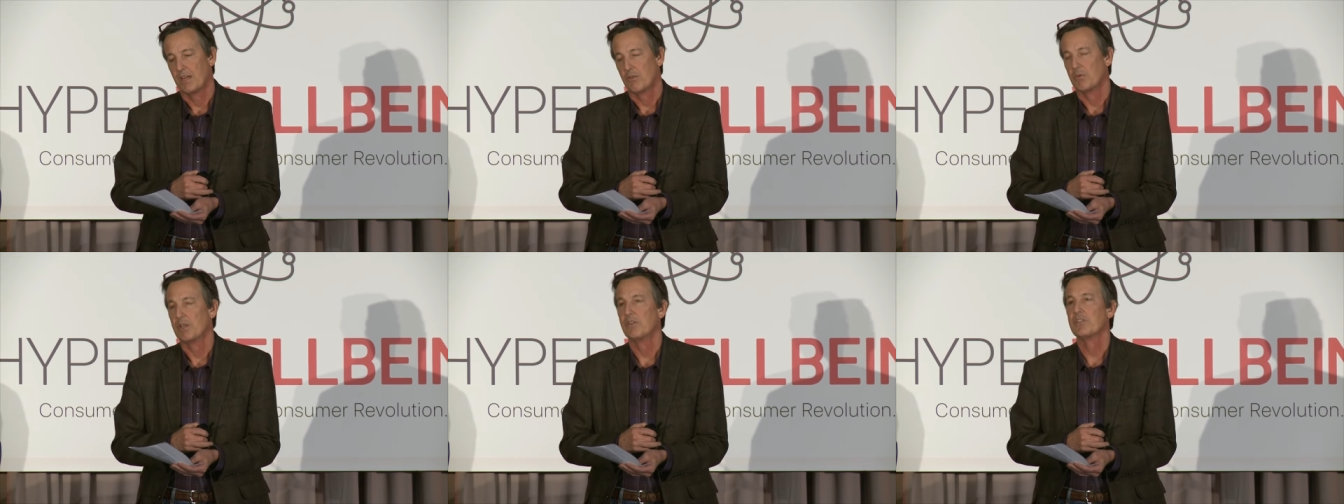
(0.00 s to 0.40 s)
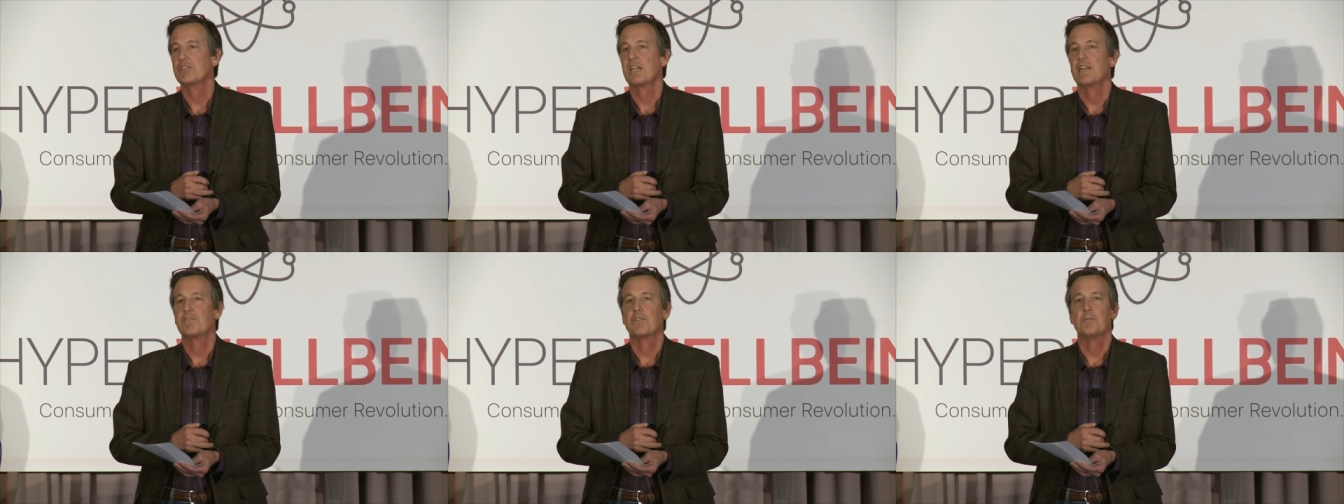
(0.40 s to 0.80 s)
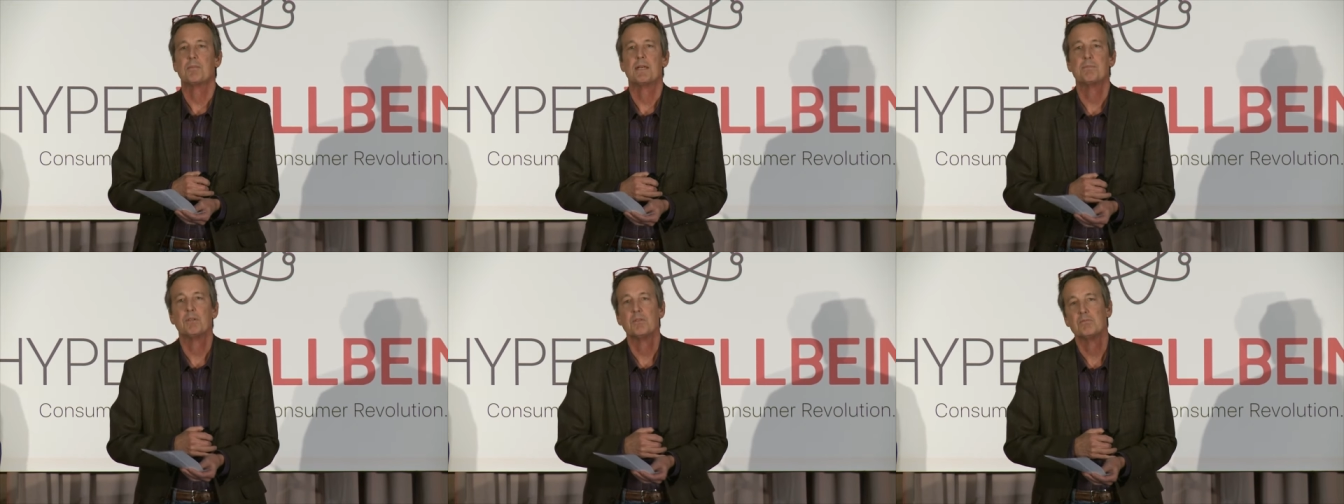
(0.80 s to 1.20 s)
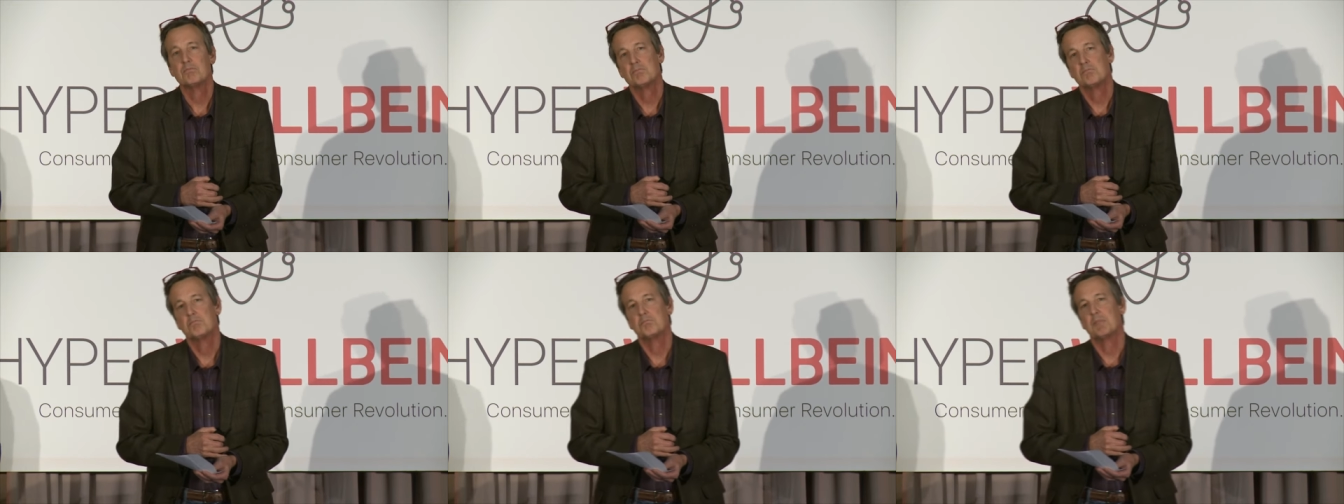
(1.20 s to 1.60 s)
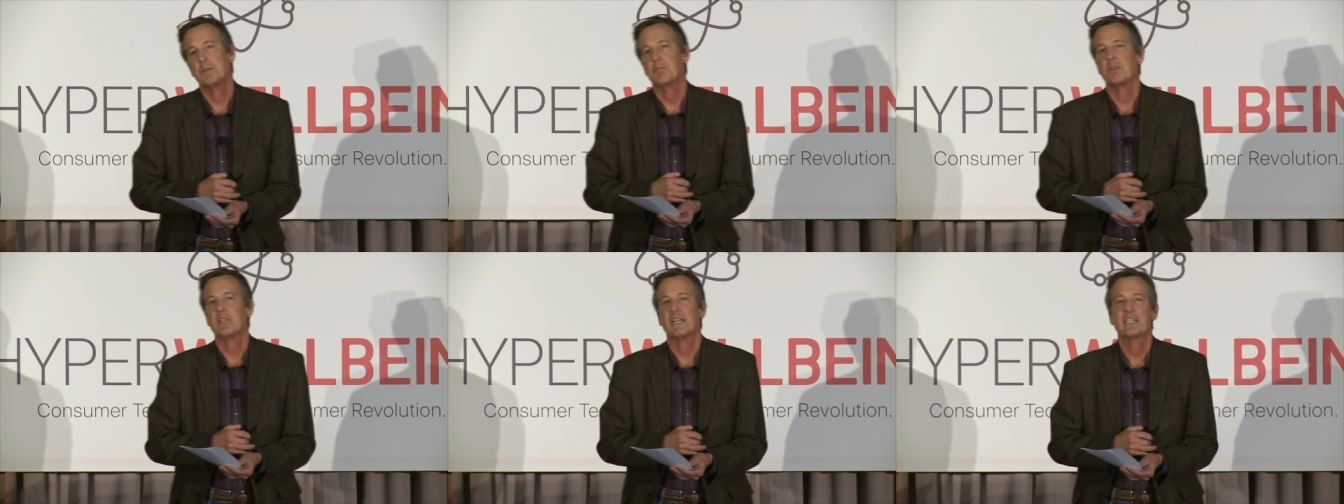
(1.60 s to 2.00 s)
real estate for people.
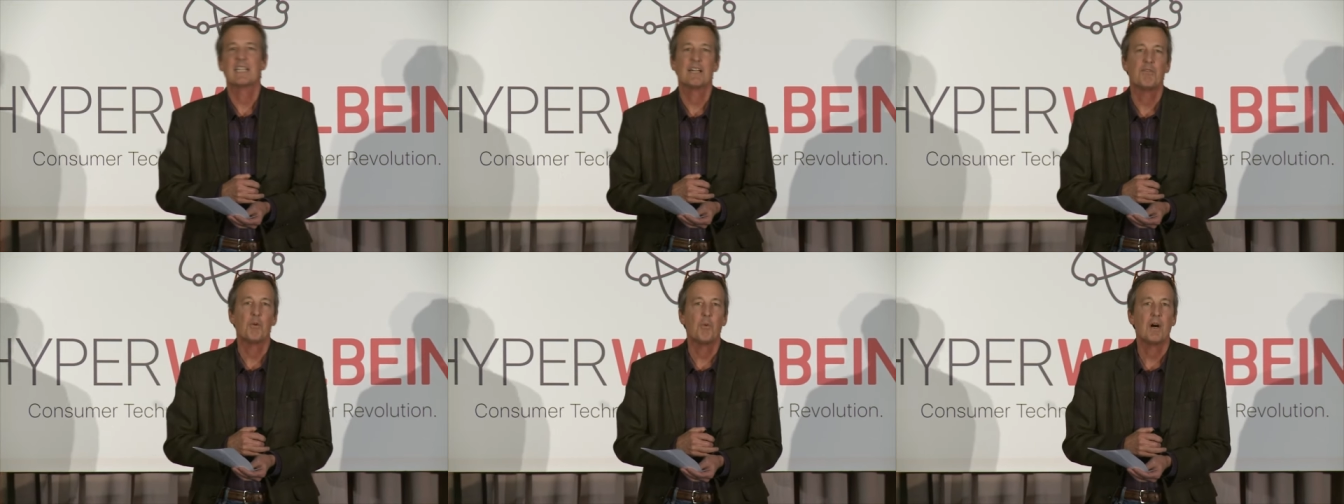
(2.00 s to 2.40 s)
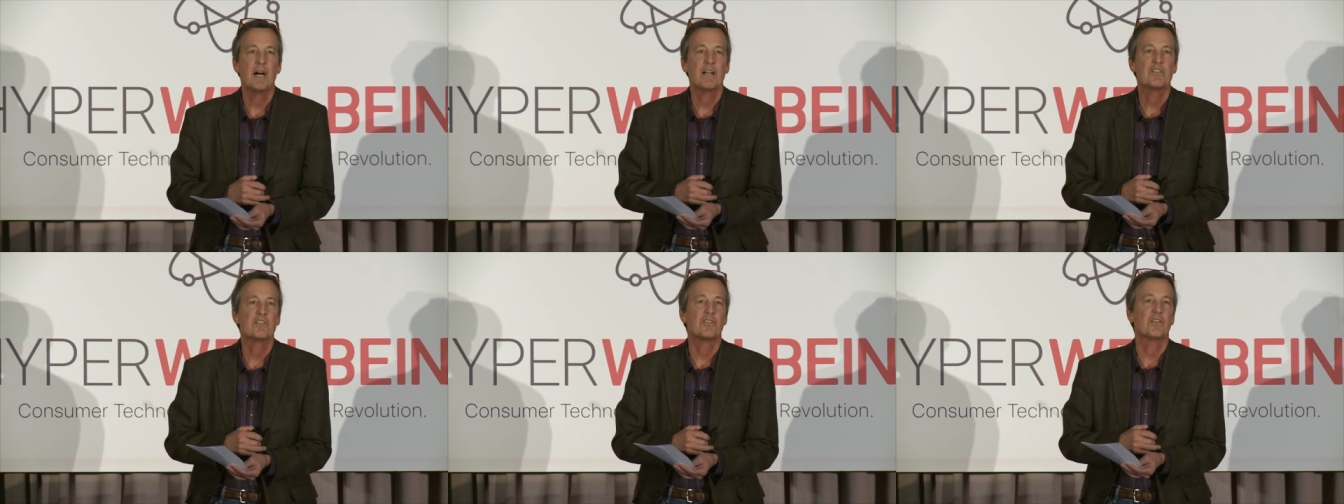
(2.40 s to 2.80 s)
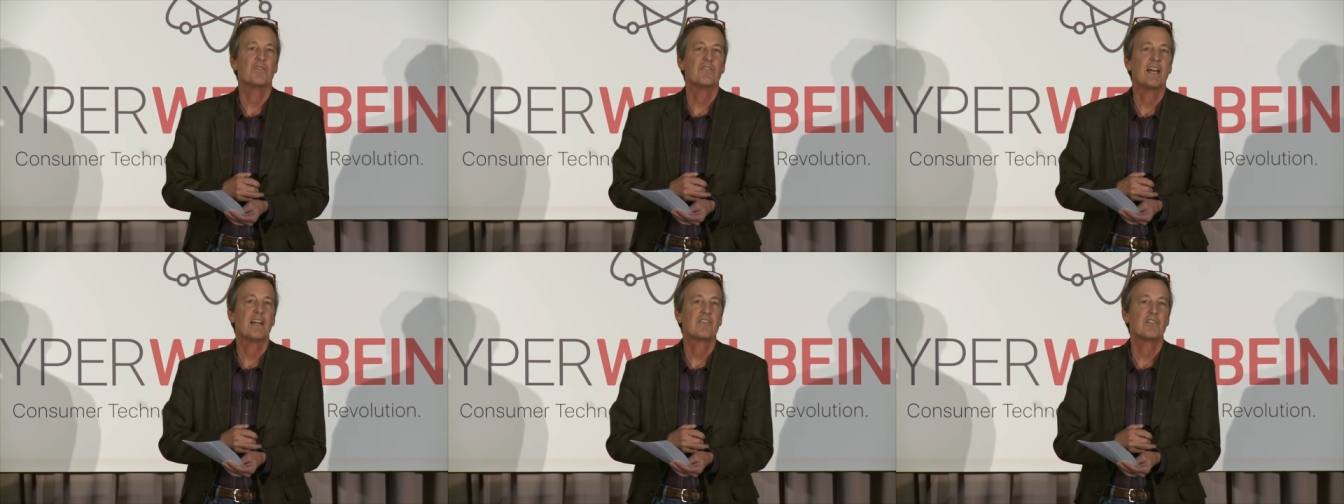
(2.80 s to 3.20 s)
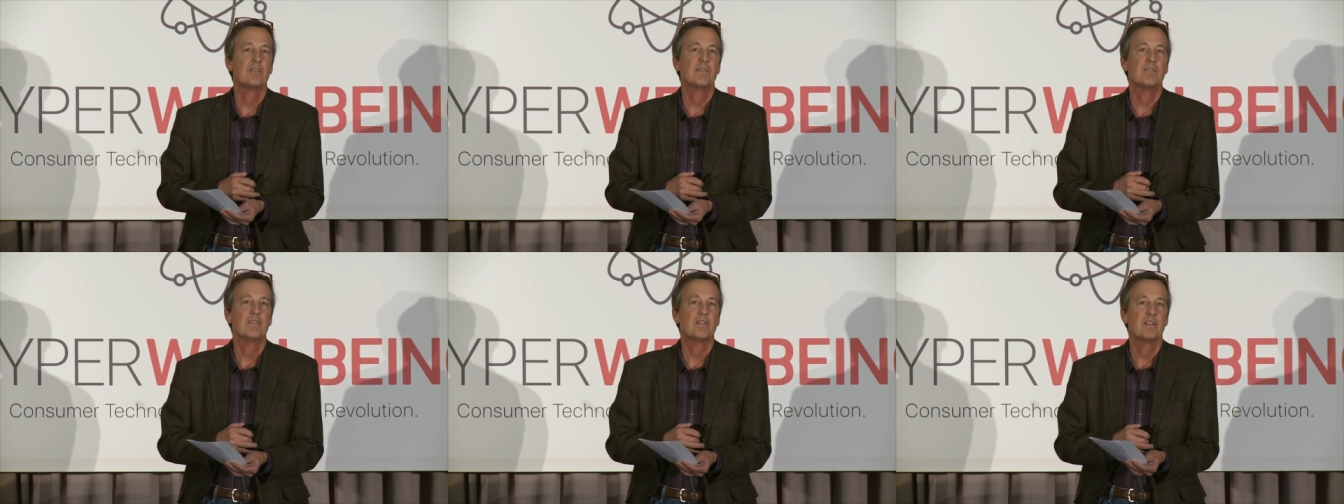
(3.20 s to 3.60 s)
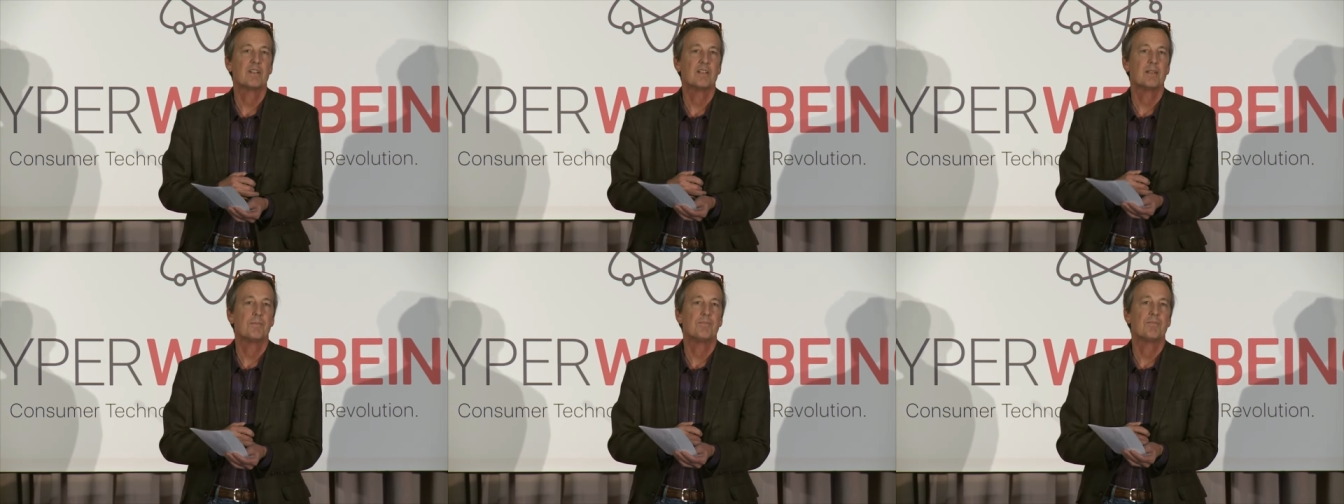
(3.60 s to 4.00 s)
People would like to have a watch or a fashion,
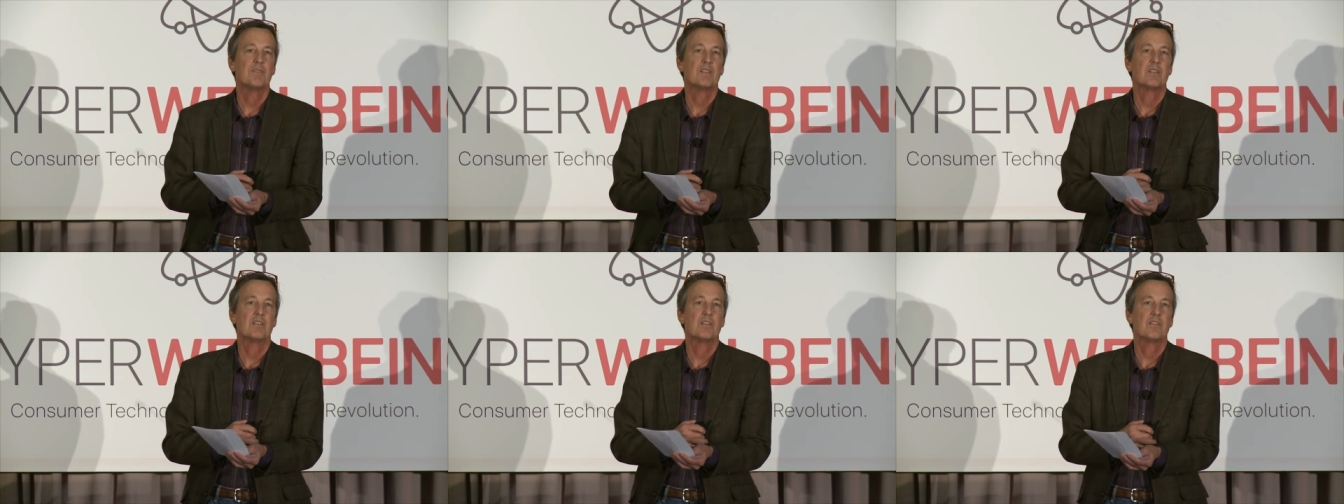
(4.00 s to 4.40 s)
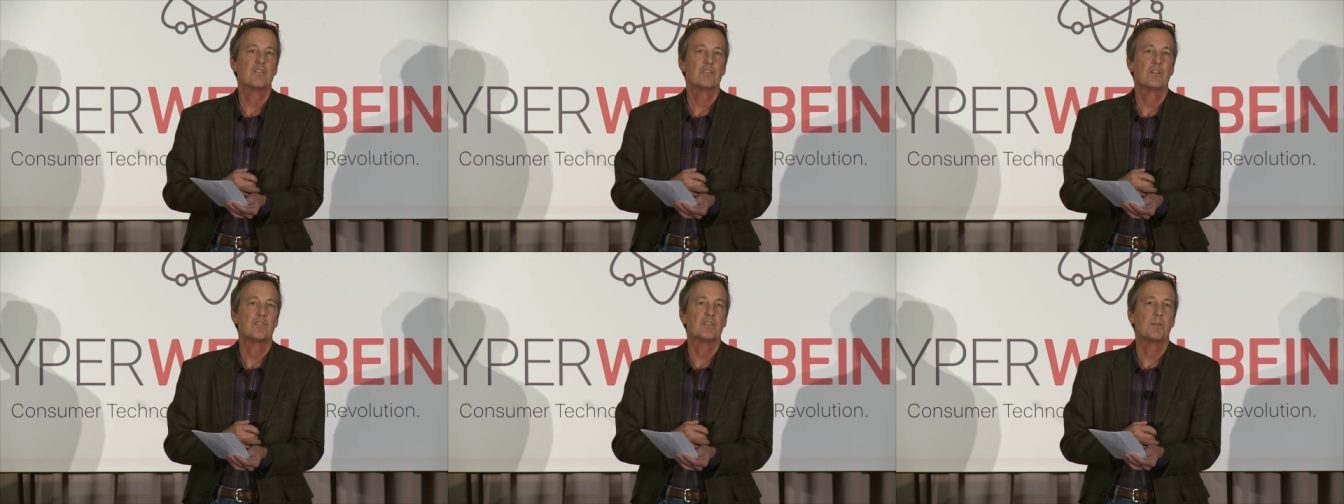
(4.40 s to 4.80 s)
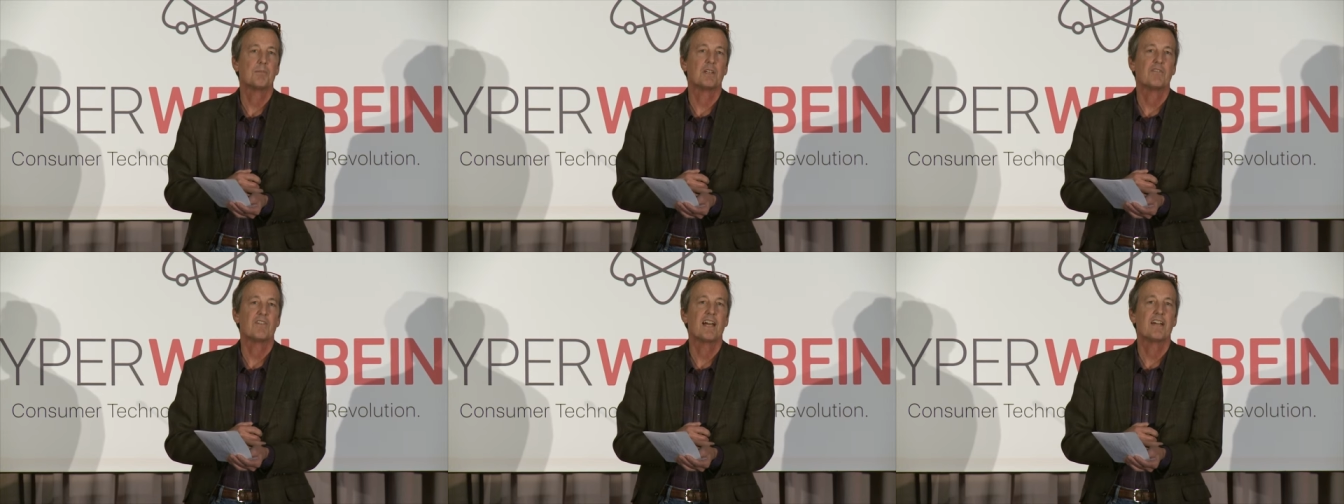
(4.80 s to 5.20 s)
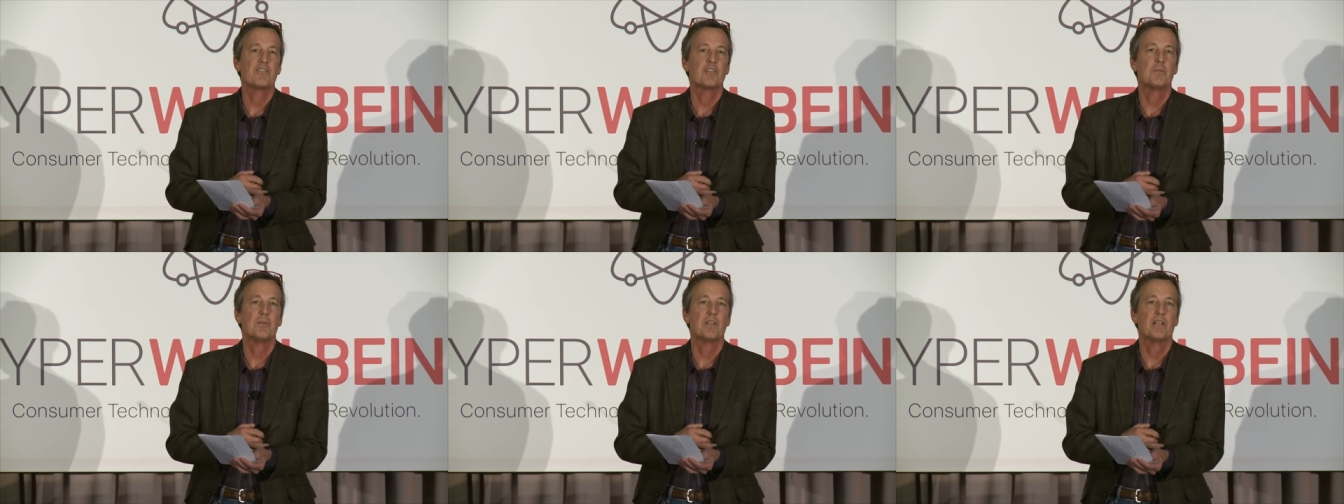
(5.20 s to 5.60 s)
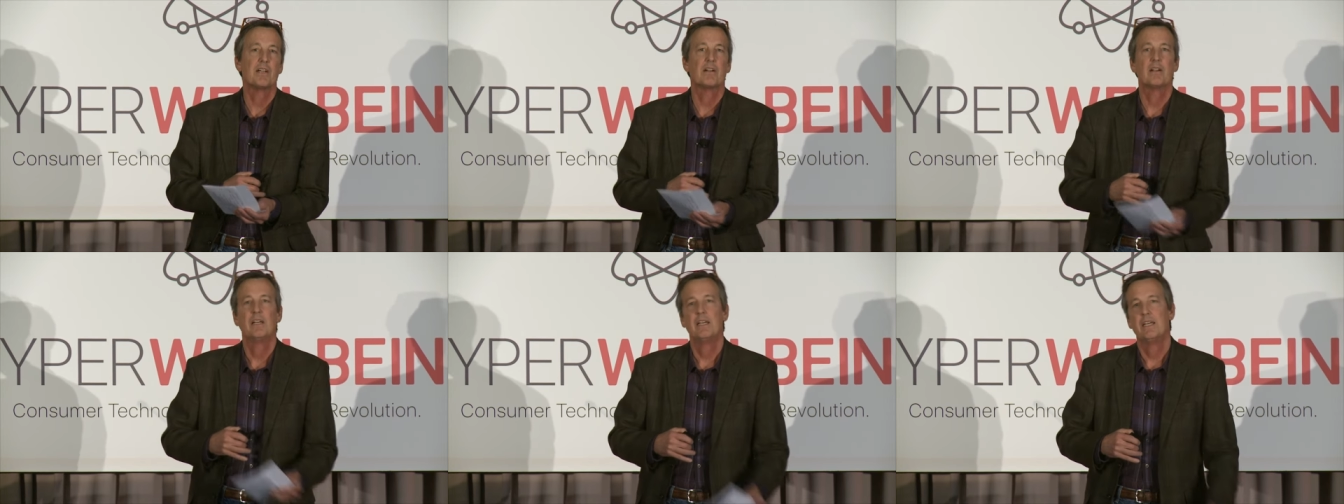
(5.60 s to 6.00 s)
um, something fashionable
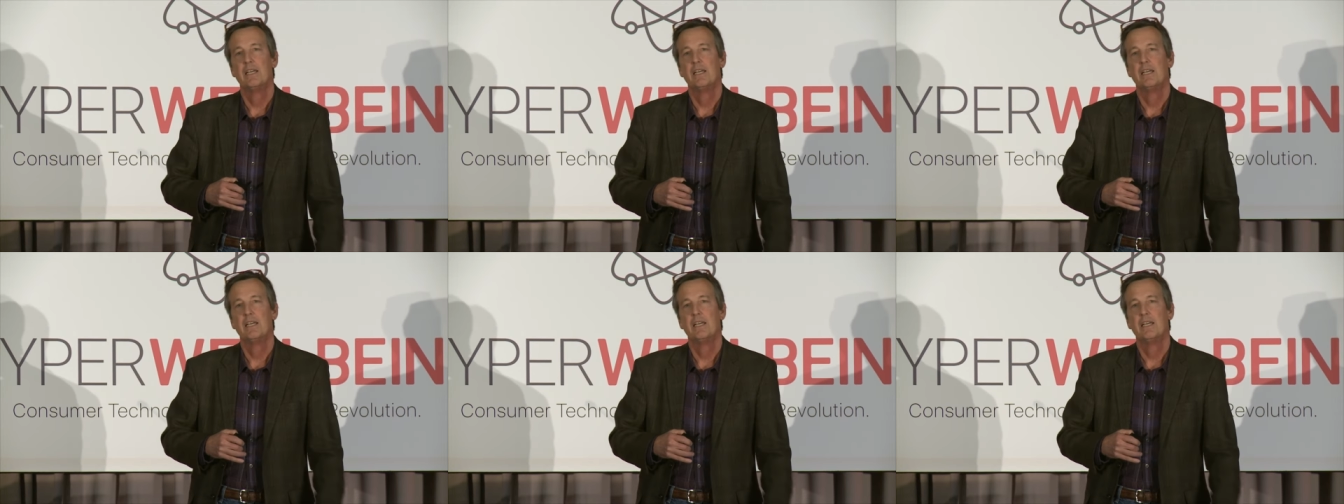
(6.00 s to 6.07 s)
there.